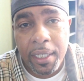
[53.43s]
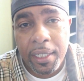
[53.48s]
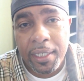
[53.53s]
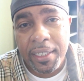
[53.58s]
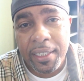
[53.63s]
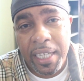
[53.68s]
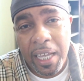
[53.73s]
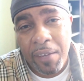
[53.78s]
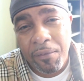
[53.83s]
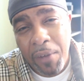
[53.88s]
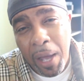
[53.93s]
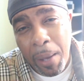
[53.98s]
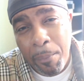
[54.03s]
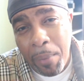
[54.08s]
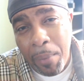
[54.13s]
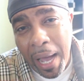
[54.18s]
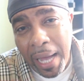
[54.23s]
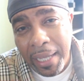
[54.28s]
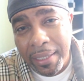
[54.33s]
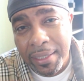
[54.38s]
Say if I
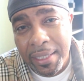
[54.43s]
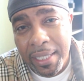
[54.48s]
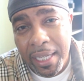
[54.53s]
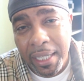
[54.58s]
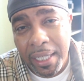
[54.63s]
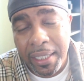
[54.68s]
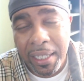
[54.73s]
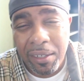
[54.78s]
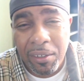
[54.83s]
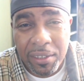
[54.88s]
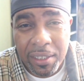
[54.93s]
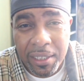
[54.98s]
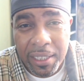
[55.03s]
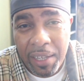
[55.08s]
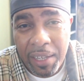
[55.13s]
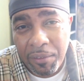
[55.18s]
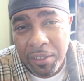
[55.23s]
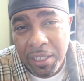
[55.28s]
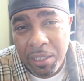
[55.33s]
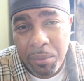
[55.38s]
buy 10, they'll
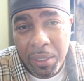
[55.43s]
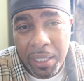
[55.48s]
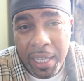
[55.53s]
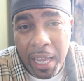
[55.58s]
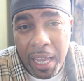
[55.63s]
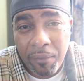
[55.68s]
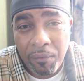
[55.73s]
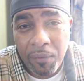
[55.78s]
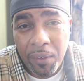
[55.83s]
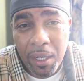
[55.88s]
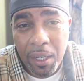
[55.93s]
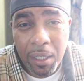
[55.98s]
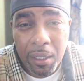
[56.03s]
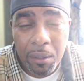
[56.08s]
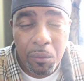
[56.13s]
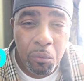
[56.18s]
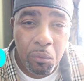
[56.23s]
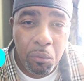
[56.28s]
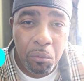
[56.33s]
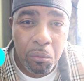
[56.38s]
give it to me like for
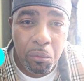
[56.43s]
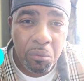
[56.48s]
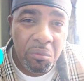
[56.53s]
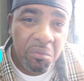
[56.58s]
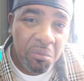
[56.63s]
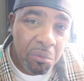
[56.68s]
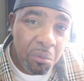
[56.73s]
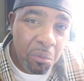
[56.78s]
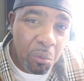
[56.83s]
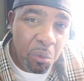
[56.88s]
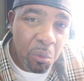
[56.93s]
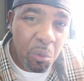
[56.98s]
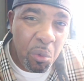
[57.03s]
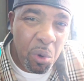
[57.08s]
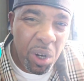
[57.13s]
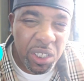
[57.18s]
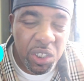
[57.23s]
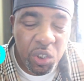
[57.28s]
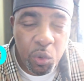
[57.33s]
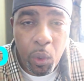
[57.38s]

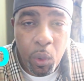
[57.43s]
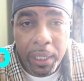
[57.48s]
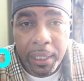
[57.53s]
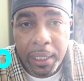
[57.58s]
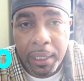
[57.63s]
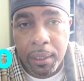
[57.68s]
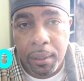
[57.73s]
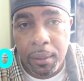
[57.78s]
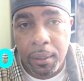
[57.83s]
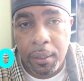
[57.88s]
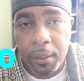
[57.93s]
120.